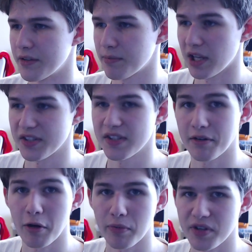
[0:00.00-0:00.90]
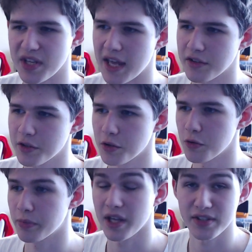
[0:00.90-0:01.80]
plus 0%
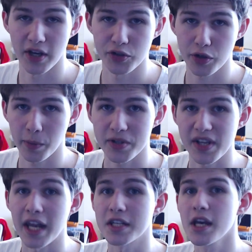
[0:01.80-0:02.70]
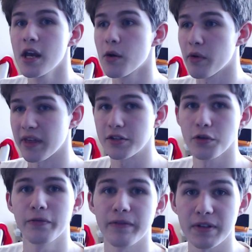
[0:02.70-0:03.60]
to plus 100% with a
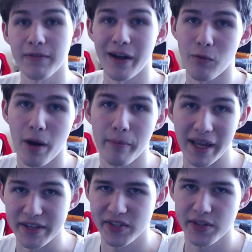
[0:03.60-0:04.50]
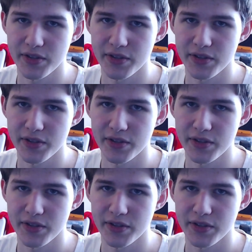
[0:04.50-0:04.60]
255 watt base.